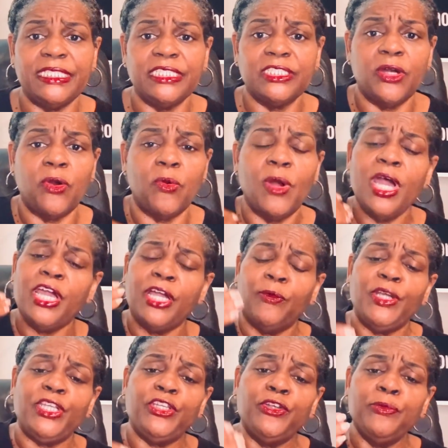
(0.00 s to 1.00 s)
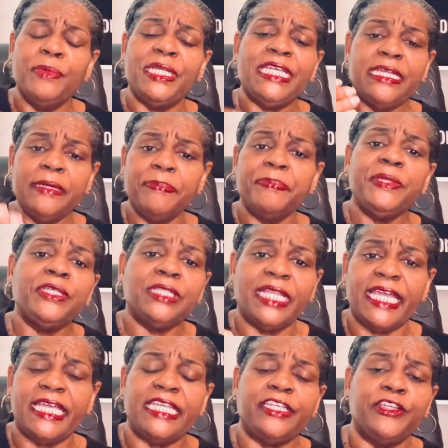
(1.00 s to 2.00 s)
And so when you
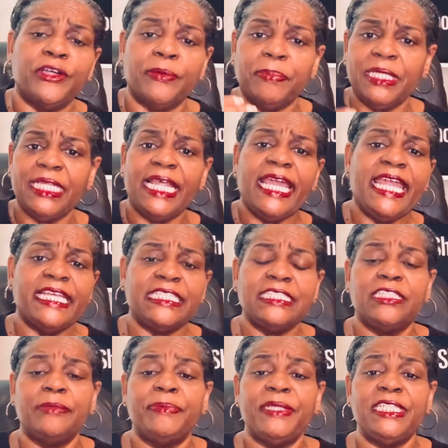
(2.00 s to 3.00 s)
manipulate your plants to